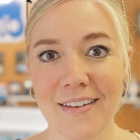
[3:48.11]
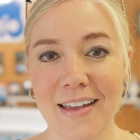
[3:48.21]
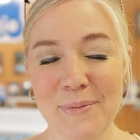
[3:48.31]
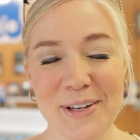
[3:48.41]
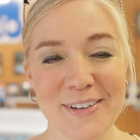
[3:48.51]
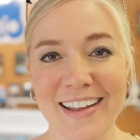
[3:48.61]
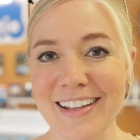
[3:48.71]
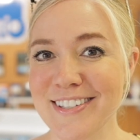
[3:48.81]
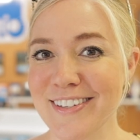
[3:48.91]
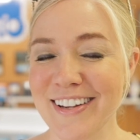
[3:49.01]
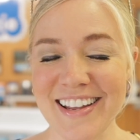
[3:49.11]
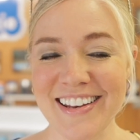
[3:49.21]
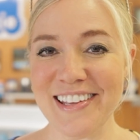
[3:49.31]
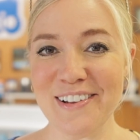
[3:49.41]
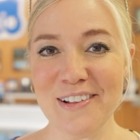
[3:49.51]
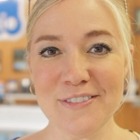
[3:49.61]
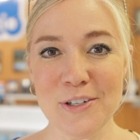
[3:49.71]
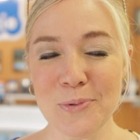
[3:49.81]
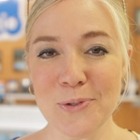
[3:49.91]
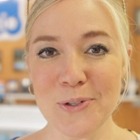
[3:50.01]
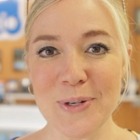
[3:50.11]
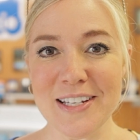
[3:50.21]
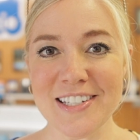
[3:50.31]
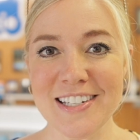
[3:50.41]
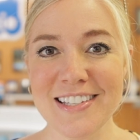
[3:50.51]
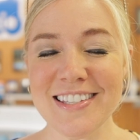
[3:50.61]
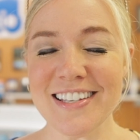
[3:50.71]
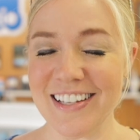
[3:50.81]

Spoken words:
I'm here to answer any and all of your pool questions.